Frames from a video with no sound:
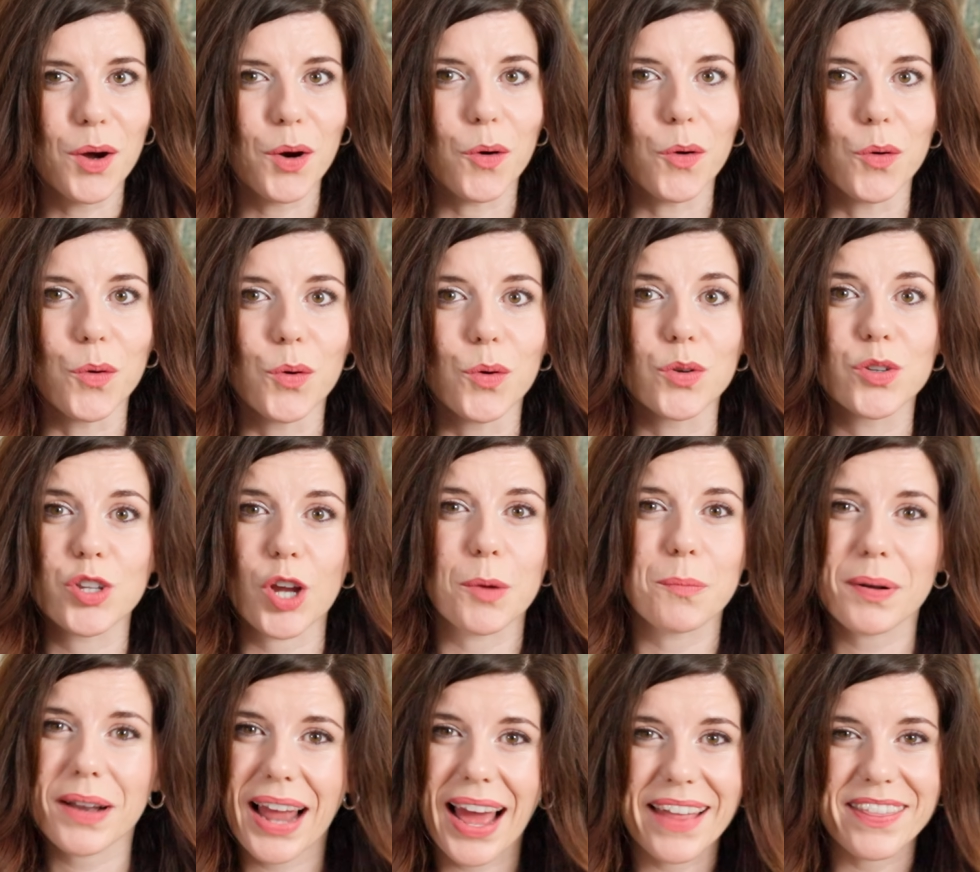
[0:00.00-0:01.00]
or don't
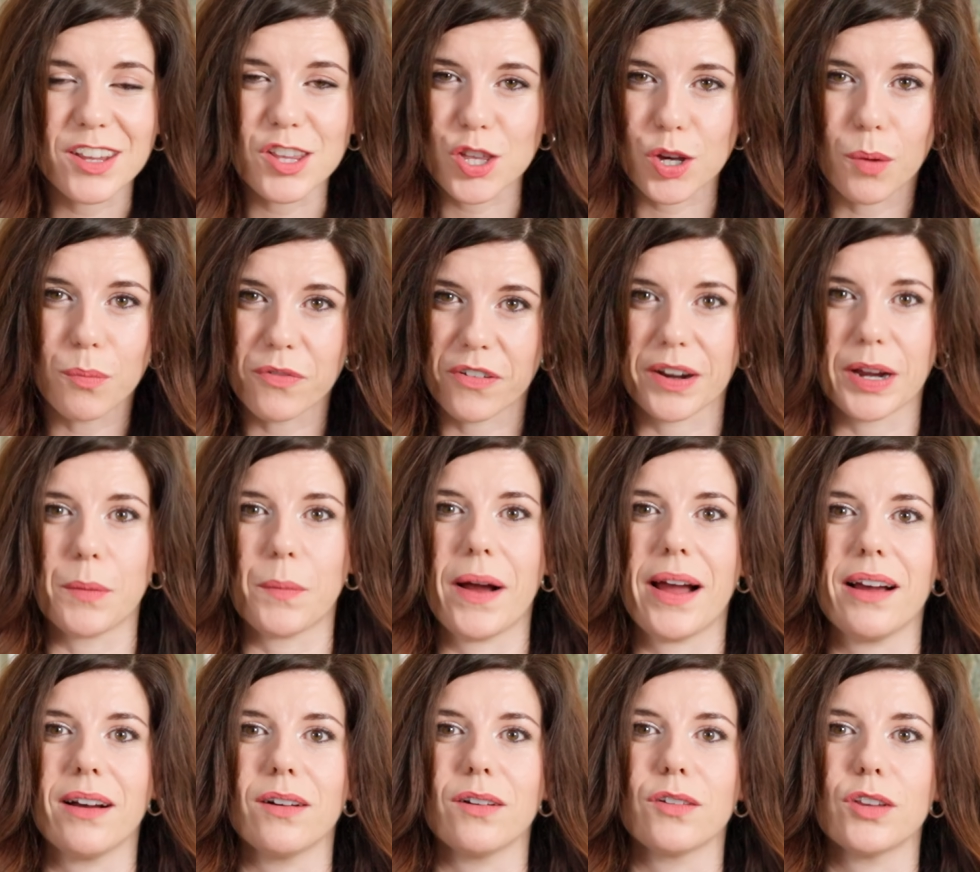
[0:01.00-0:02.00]
plan the job very
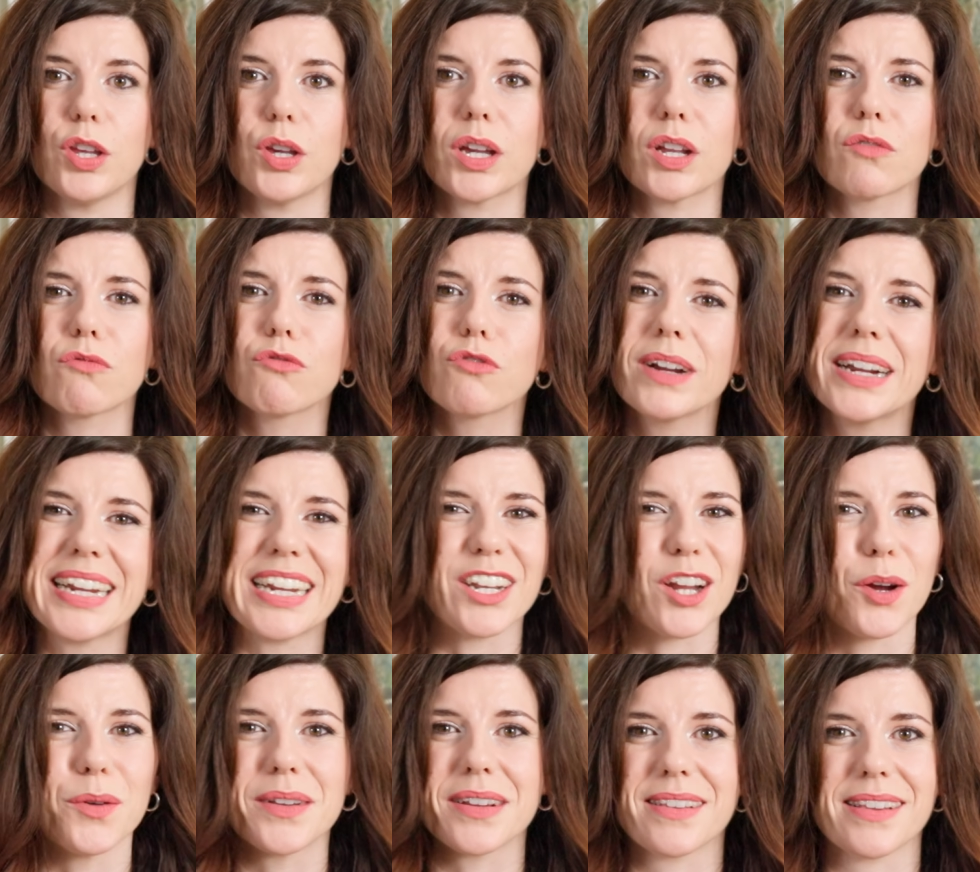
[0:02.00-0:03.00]
well, you can really
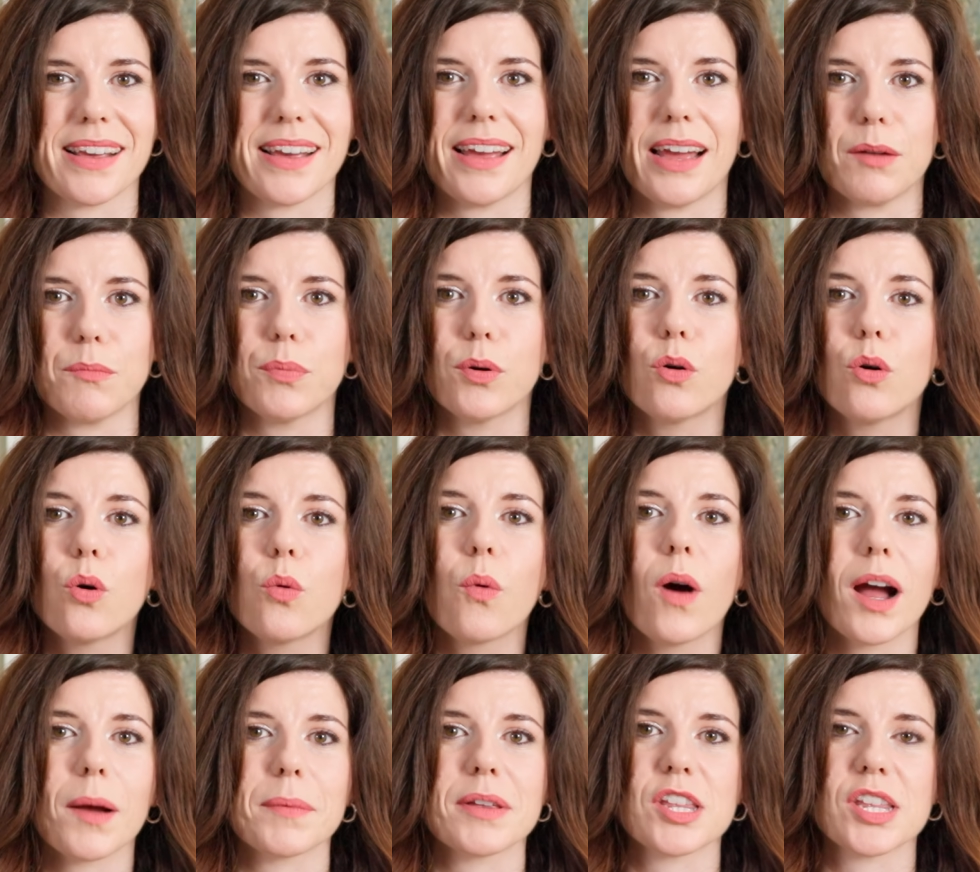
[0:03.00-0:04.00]
notice it, and poor
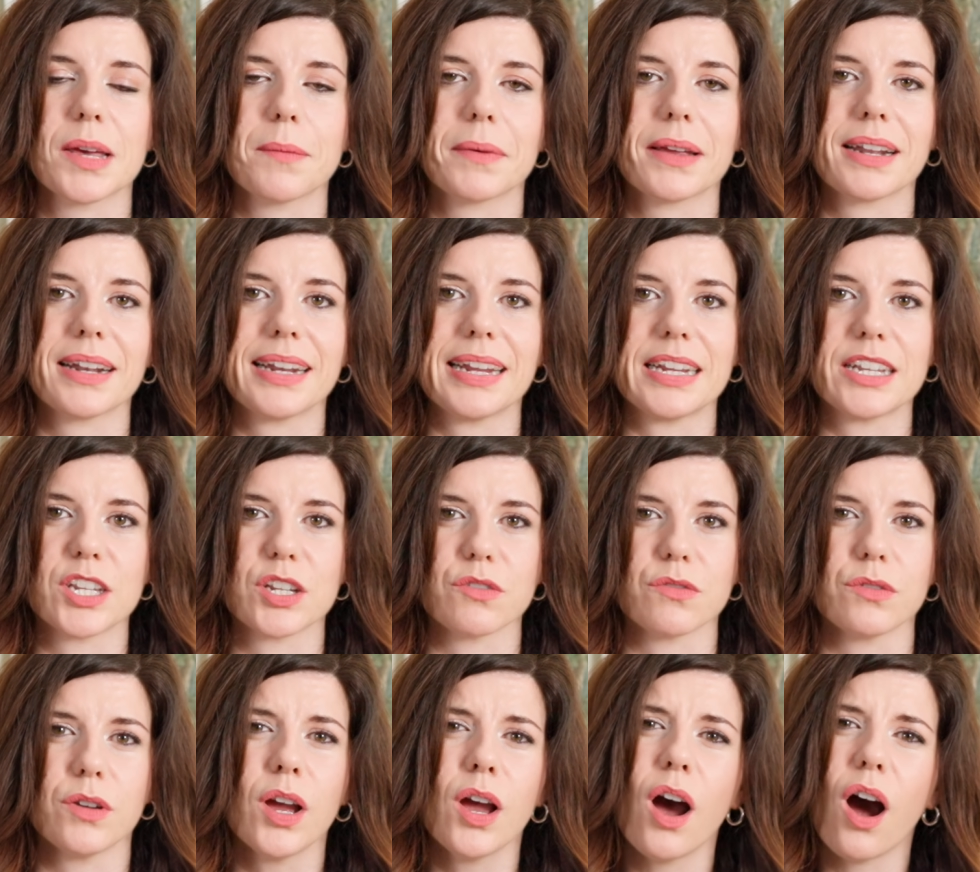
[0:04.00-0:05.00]
workmanship can lead
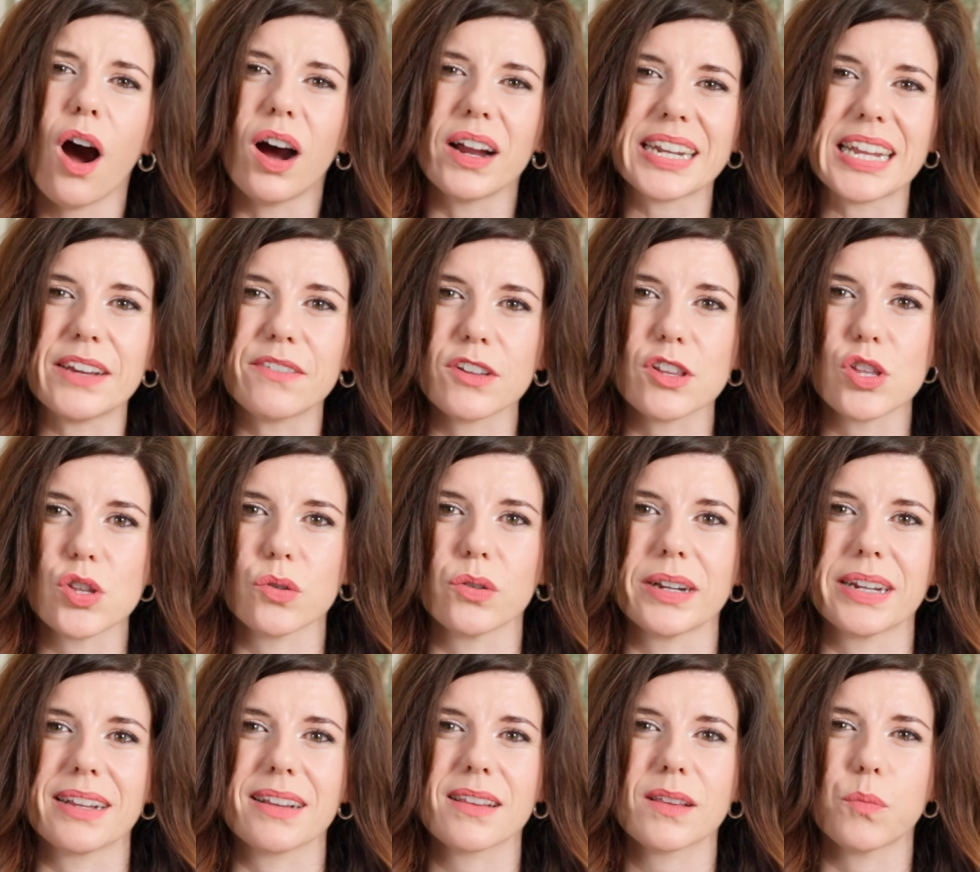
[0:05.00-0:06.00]
to uneven
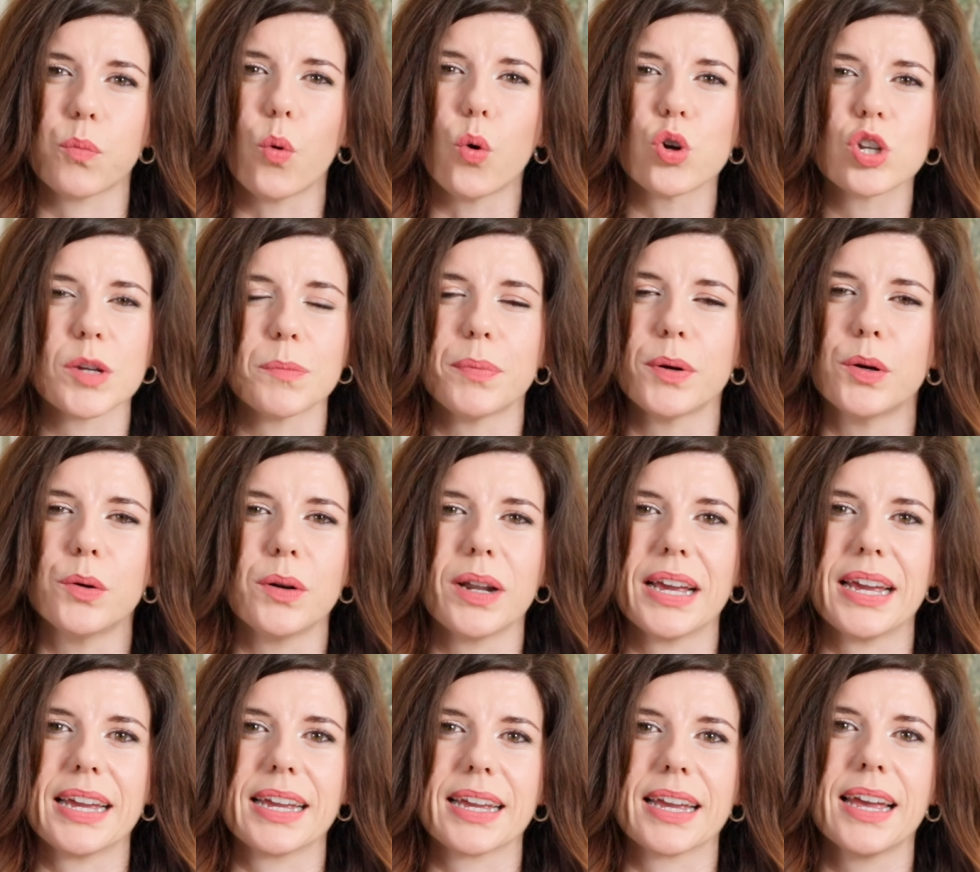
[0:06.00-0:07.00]
joints, water
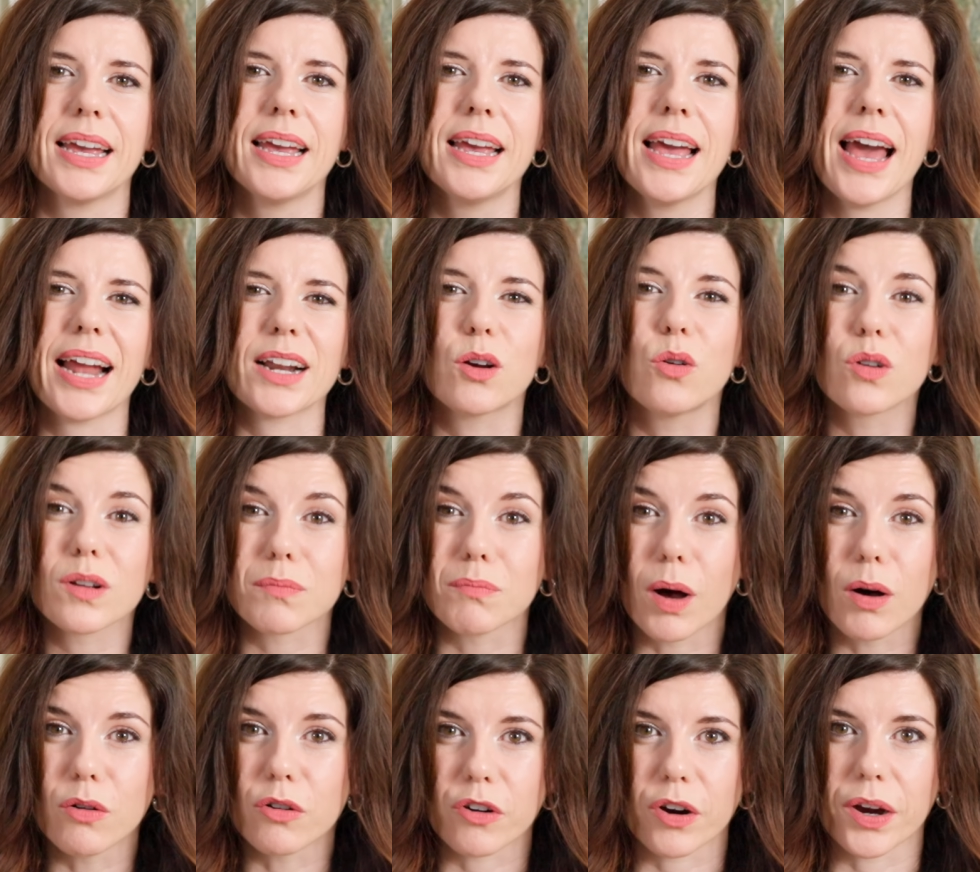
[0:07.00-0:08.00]
pooling, and cause
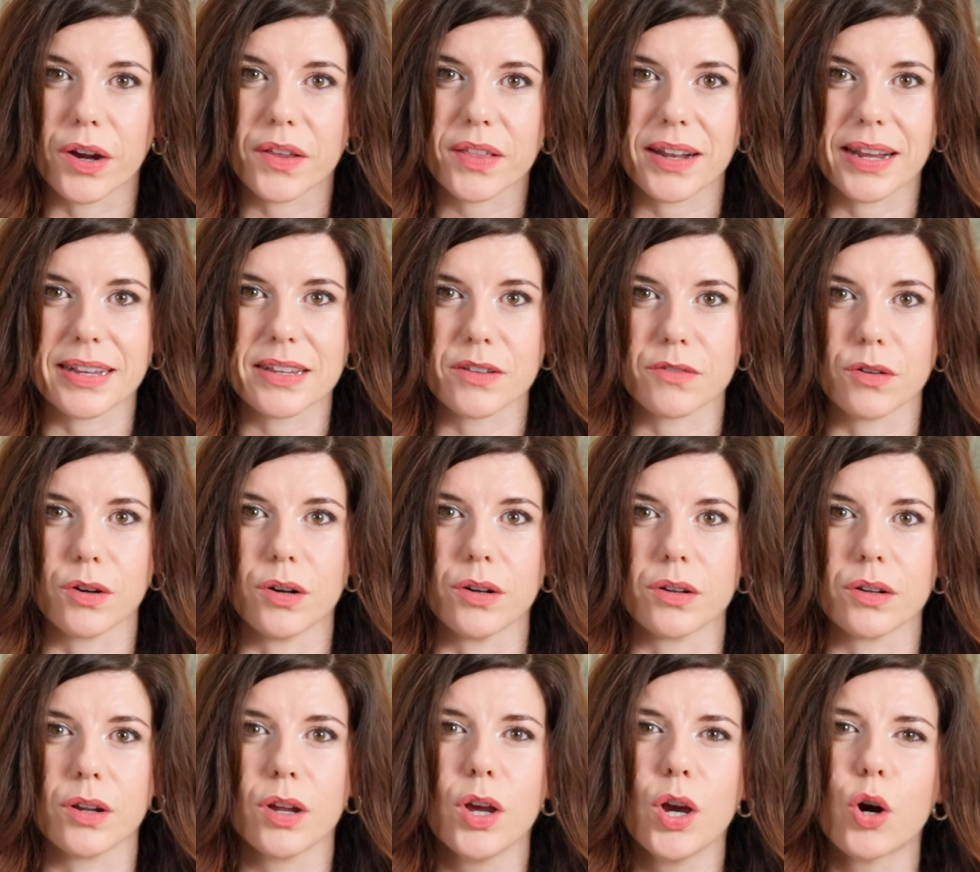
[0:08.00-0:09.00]
mold growth later
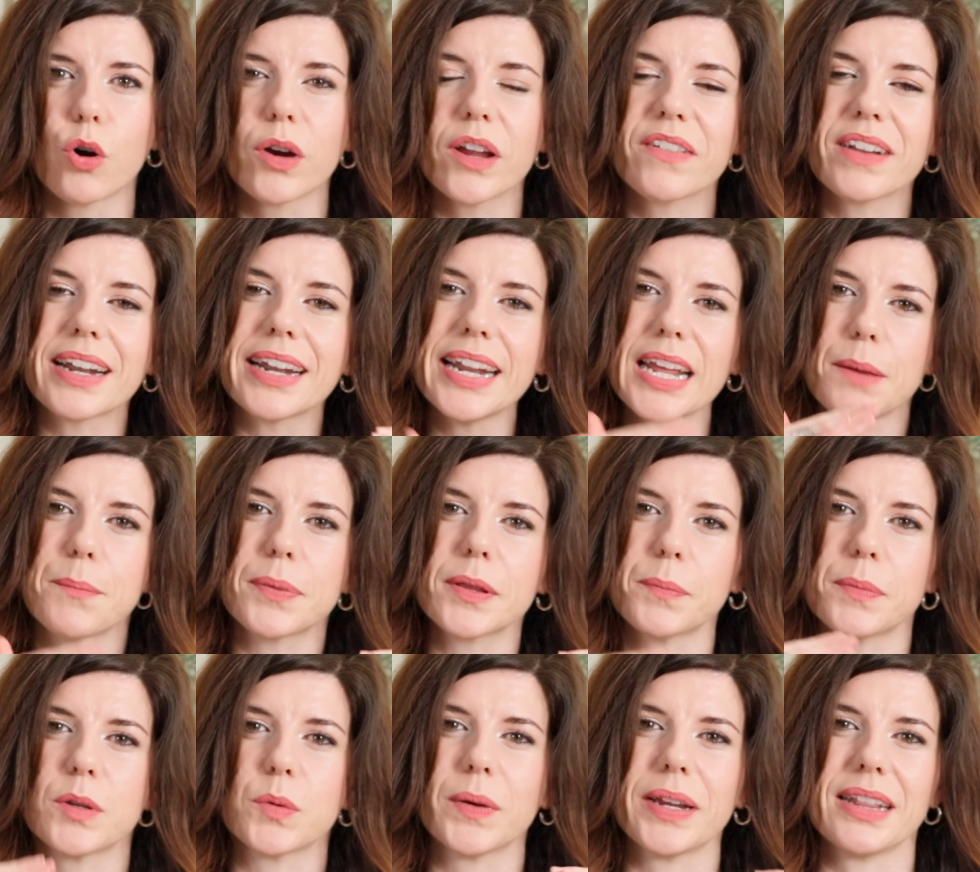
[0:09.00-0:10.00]
on, or even lips
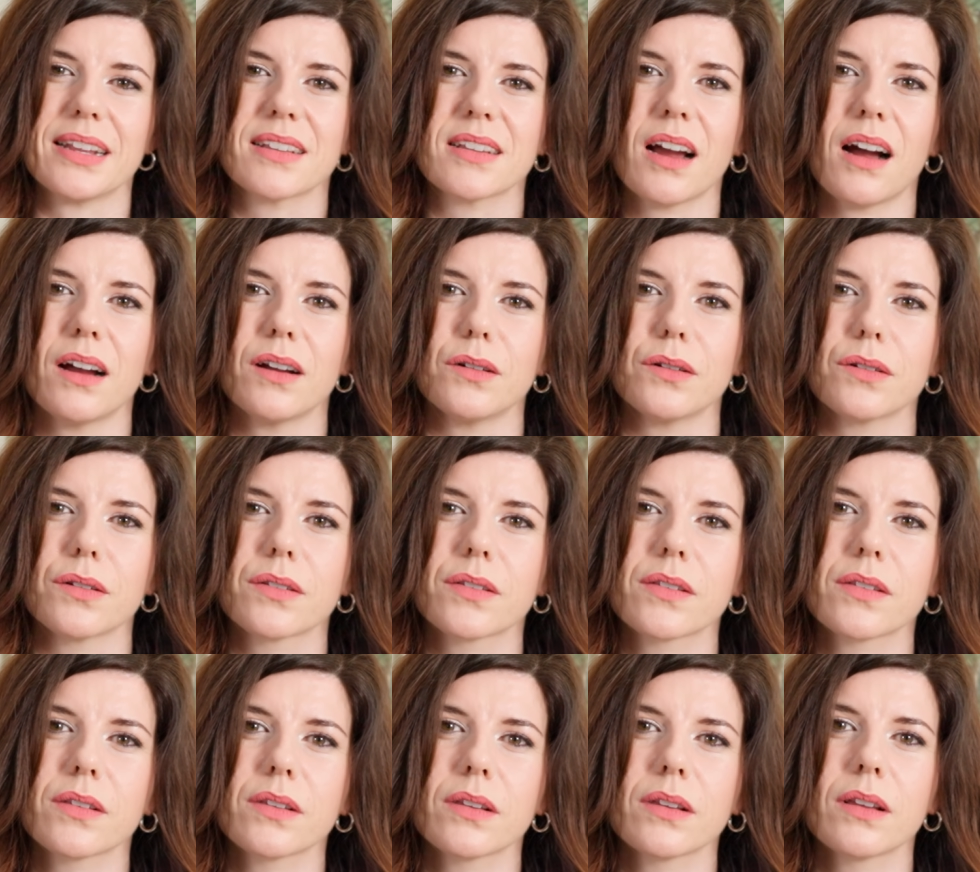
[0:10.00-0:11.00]
between the tiles.